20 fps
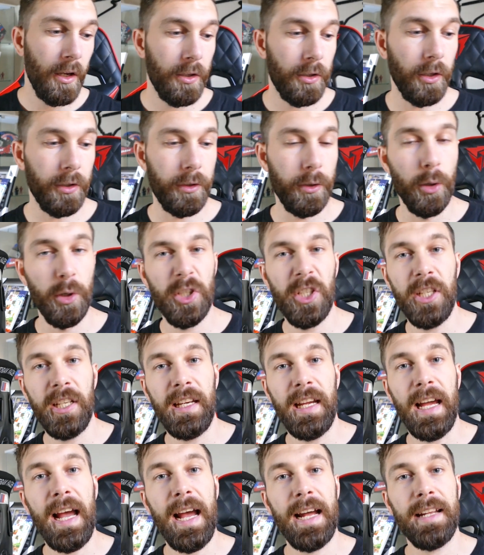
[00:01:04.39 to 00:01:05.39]
So it's
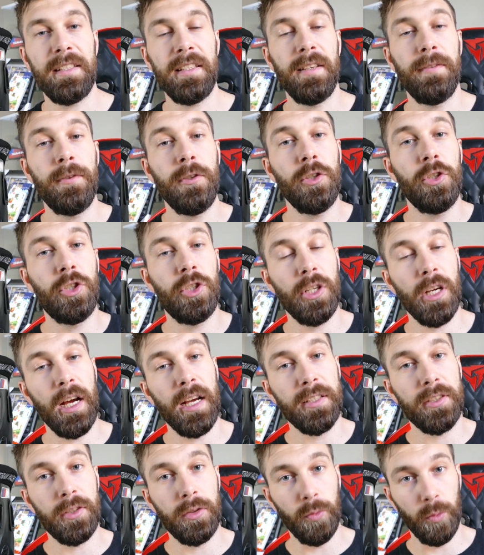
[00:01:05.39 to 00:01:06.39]
launching at, if you
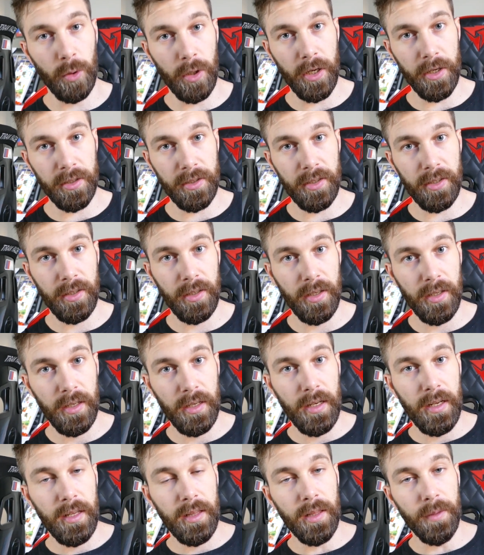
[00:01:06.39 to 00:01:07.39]
just want
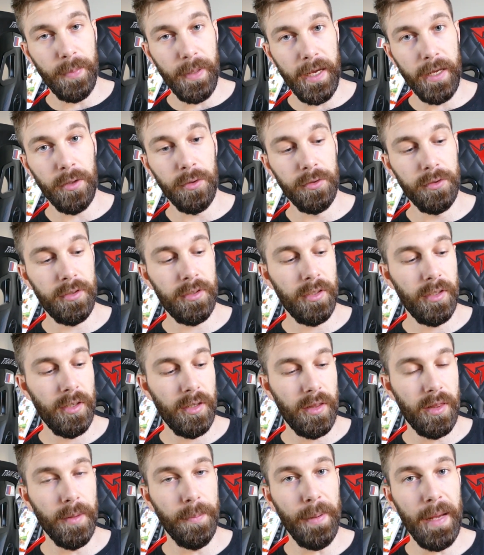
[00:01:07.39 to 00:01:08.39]
the pedals,
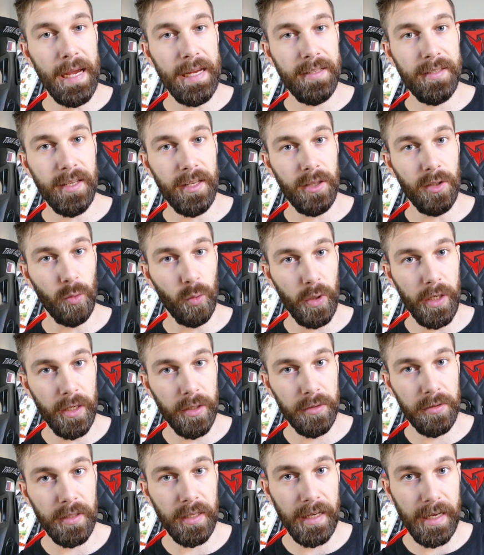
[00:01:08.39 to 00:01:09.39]
the base and the
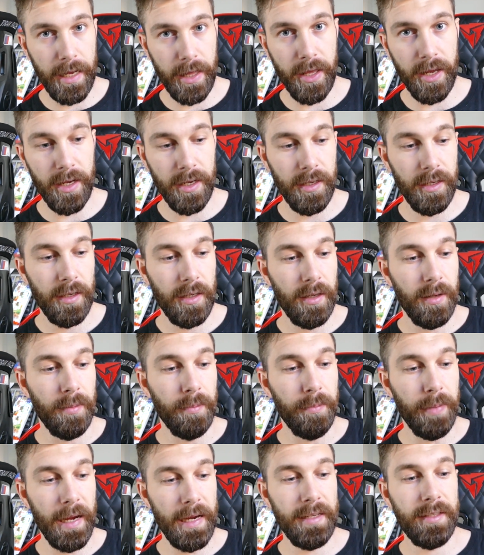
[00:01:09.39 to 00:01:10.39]
wheel together,
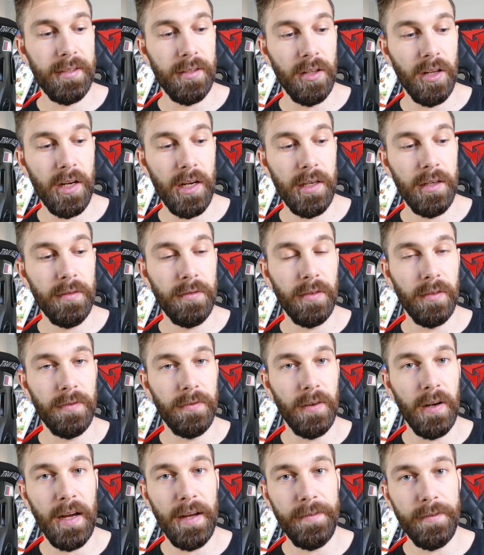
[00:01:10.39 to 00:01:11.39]
baseline for
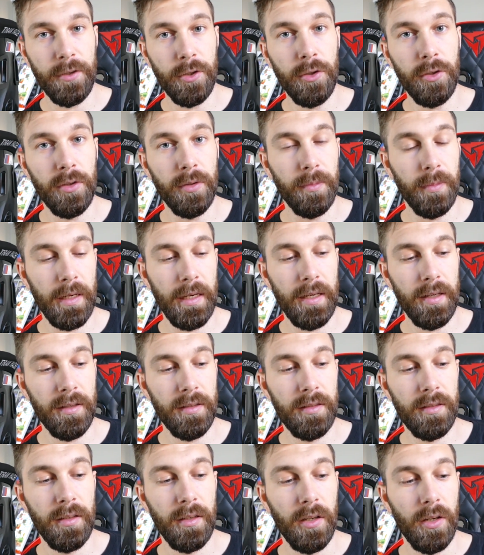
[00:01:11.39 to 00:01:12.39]
5 Newton
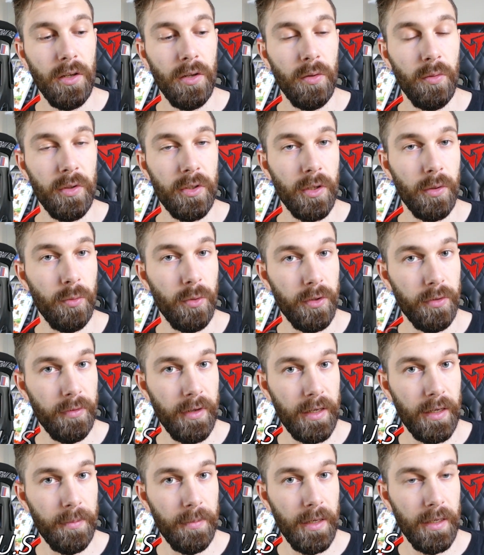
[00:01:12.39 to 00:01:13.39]
meters, which I wouldn't
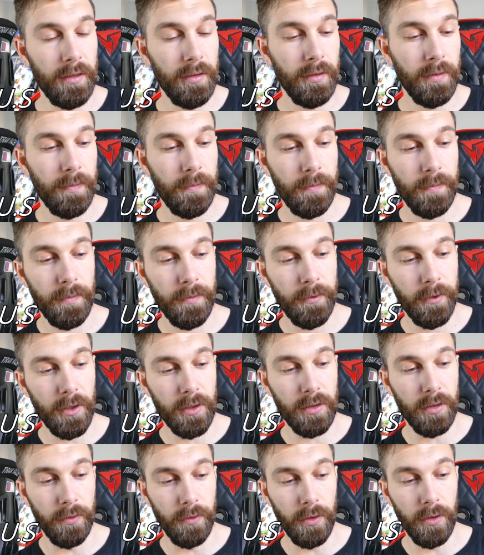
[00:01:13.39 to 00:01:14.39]
recommend,
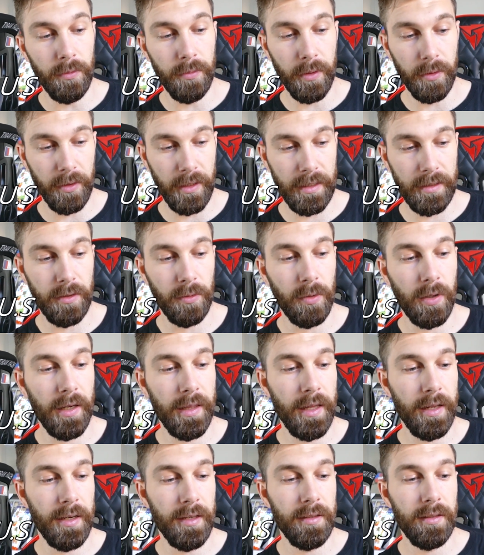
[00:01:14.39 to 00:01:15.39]
first of all, but we'll get to why
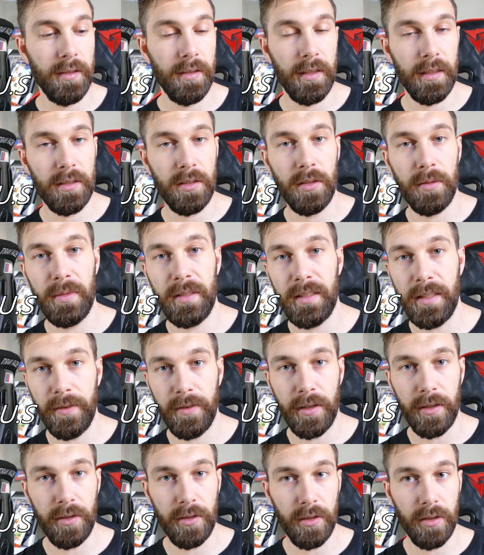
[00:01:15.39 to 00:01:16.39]
that is. That's going to
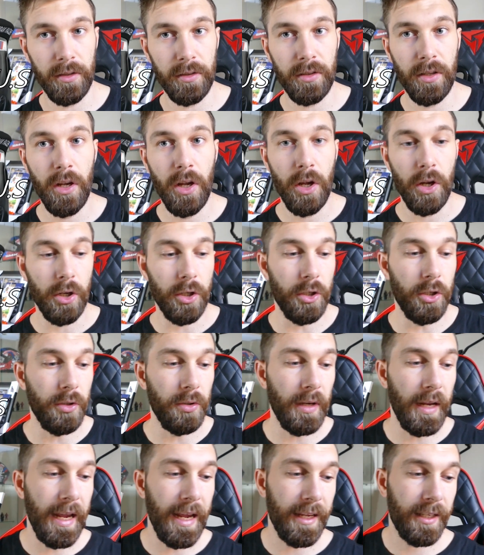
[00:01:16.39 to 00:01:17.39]
be $700
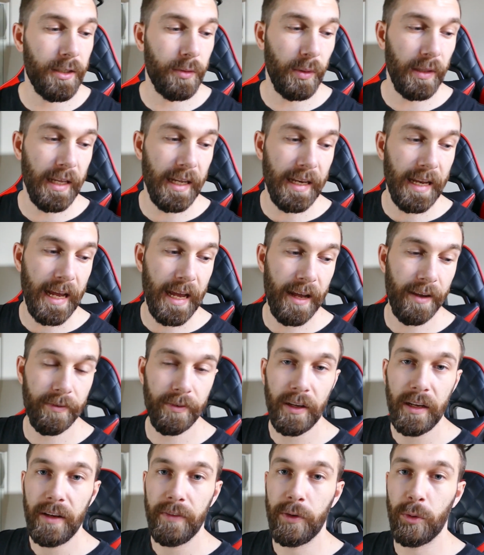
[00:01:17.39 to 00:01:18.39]
US. We then have,
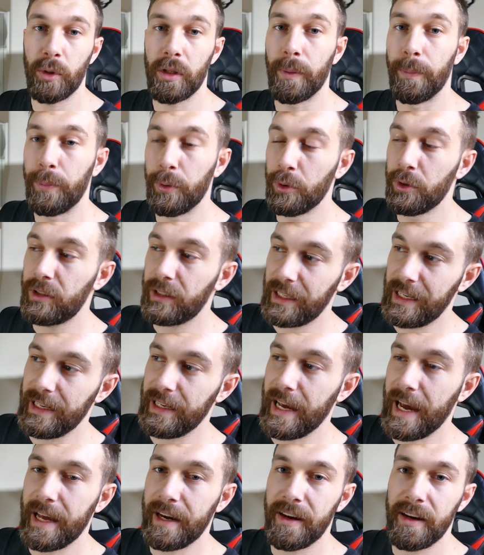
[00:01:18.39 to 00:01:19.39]
if you want the boost
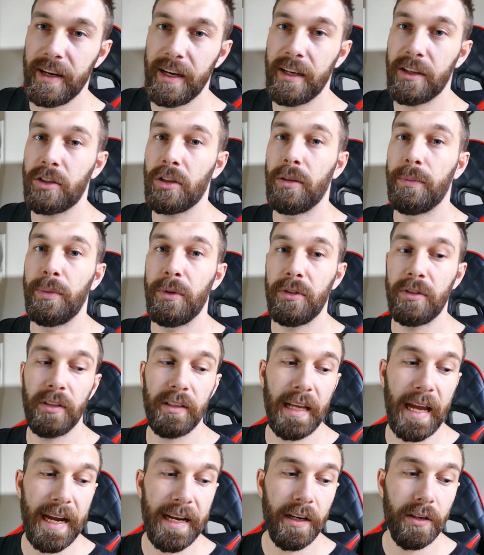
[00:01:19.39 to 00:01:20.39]
kit added in, it's going to boost it
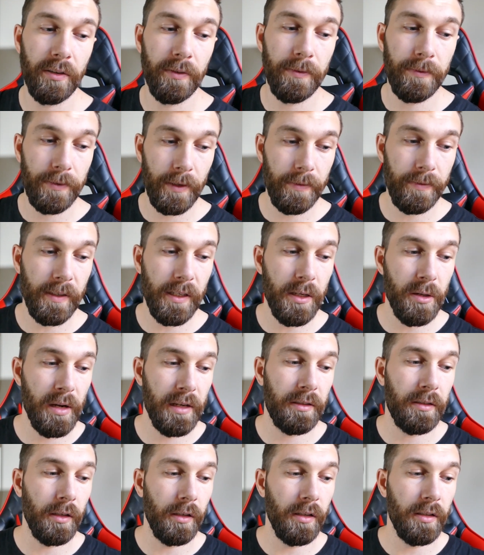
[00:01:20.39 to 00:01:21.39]
to $850
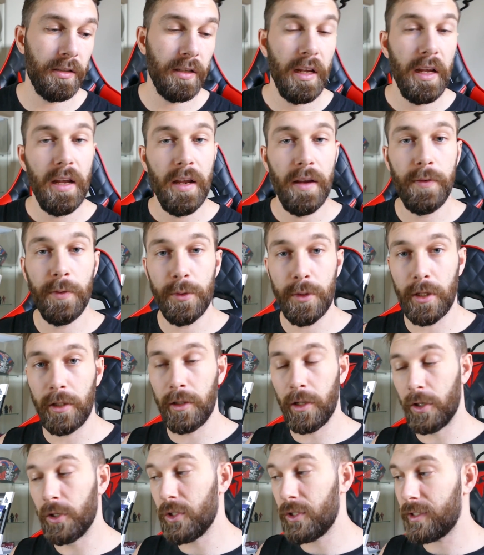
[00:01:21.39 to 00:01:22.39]
US. If you want the
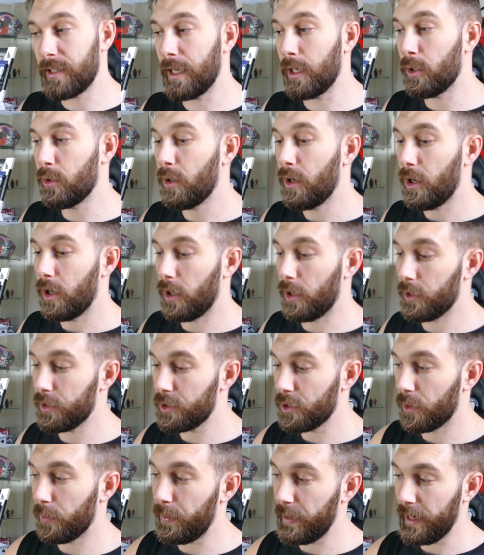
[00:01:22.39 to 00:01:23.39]
load cell on
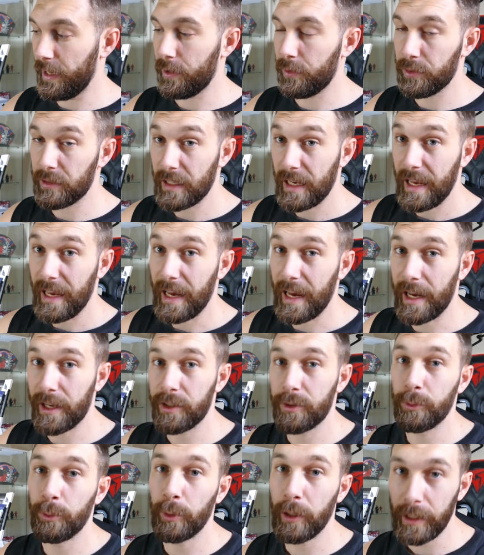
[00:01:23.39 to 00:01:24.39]
your pedals
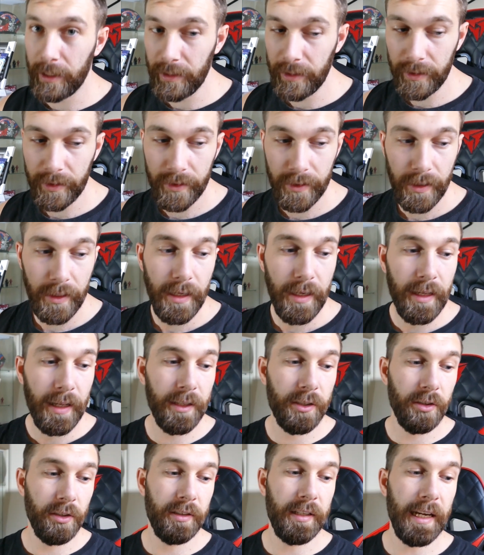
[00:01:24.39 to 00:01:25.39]
as well,
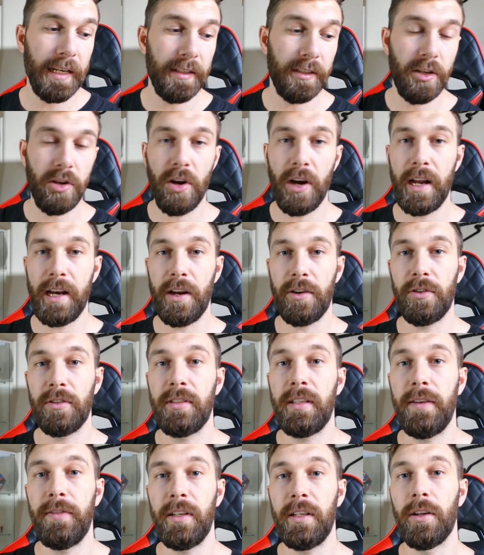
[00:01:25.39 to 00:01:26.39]
that's going to take it to
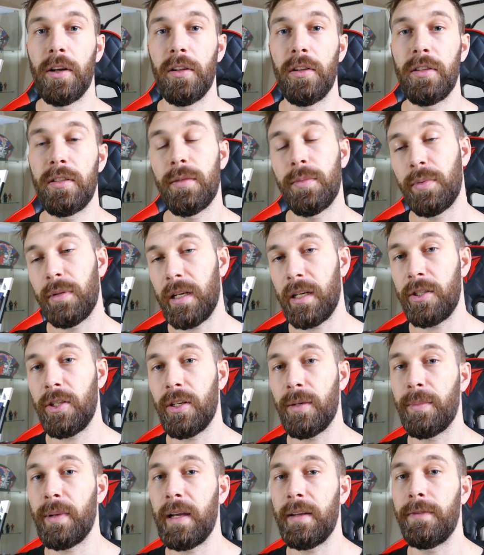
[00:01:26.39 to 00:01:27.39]
$970, plus you
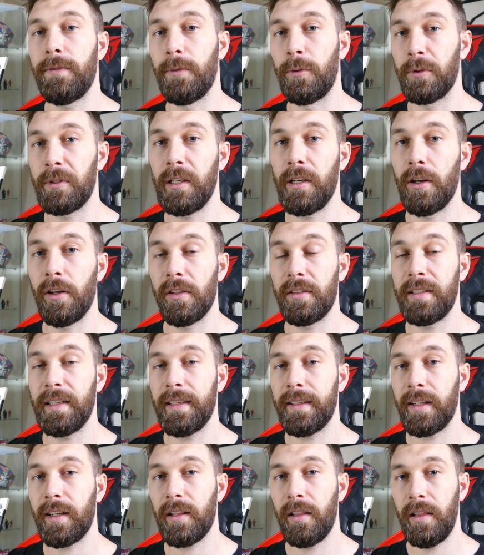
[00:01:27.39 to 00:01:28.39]
can pay $40 to
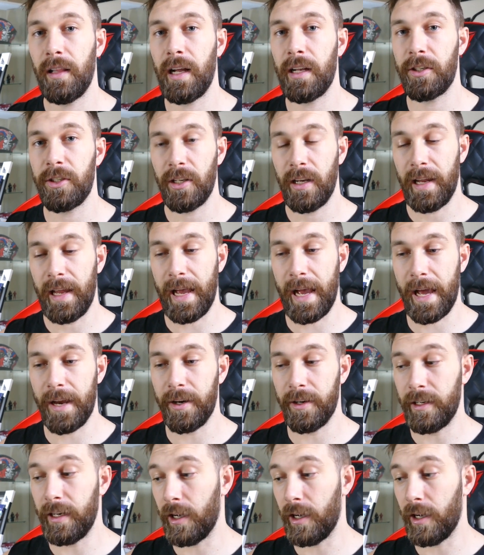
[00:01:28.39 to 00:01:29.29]
get the clutch added.